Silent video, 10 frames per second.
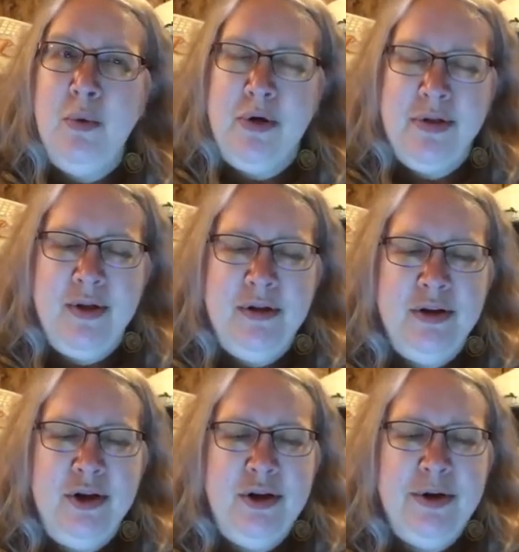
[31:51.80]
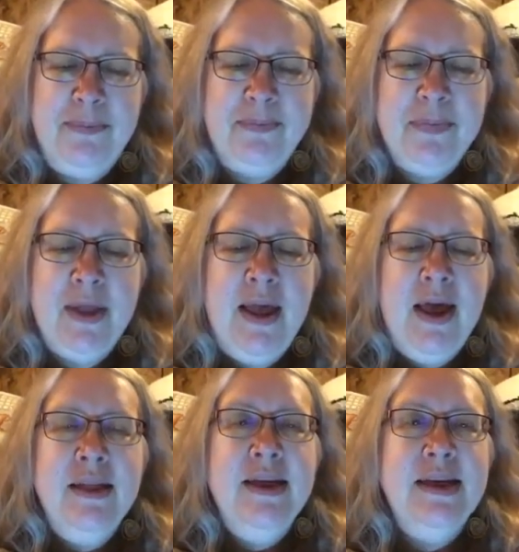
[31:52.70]
His book is called
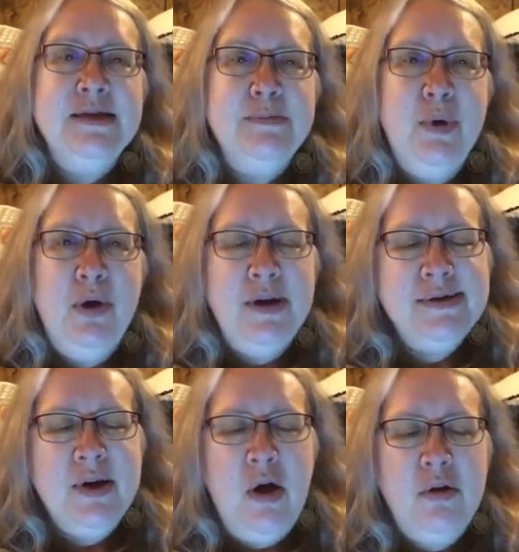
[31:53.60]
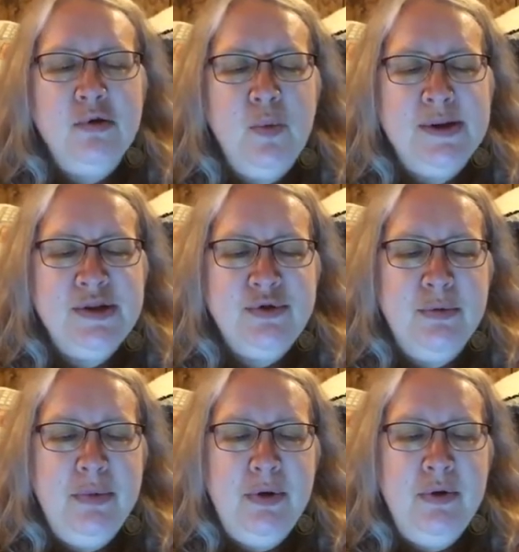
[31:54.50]
Once Removed, and
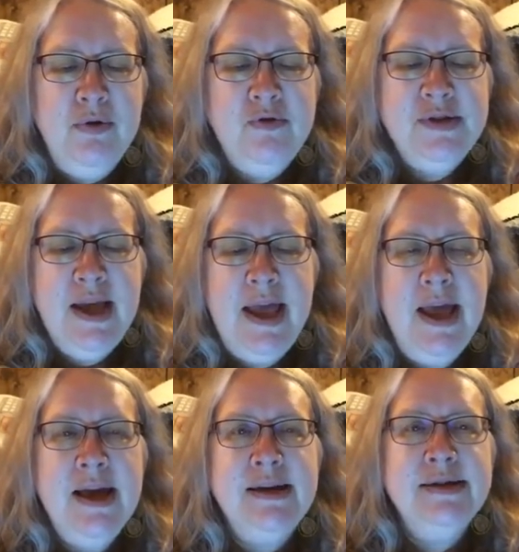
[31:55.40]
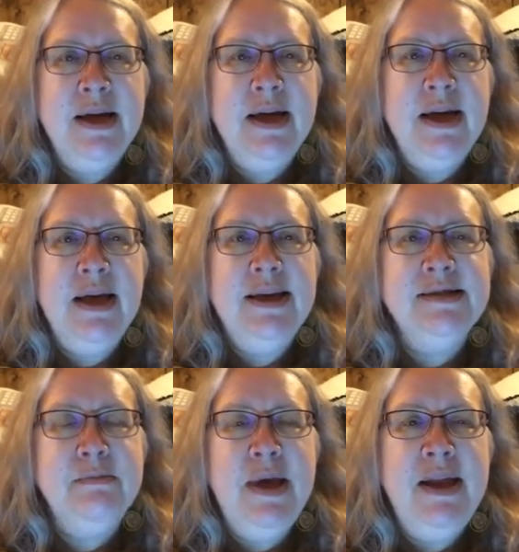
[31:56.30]
his main character here is
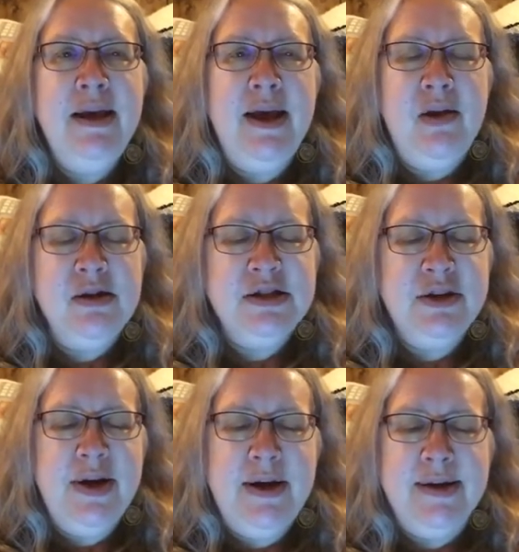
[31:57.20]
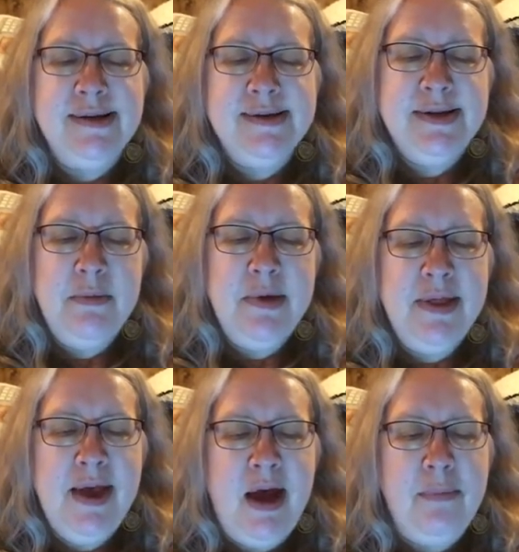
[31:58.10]
Timothy Heppner, who
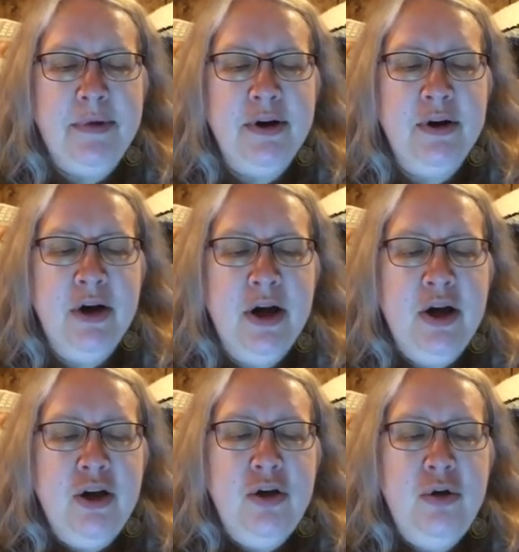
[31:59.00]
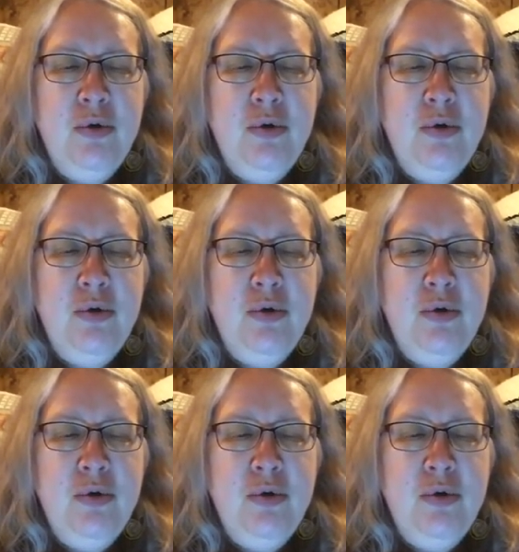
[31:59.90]
is also a writer.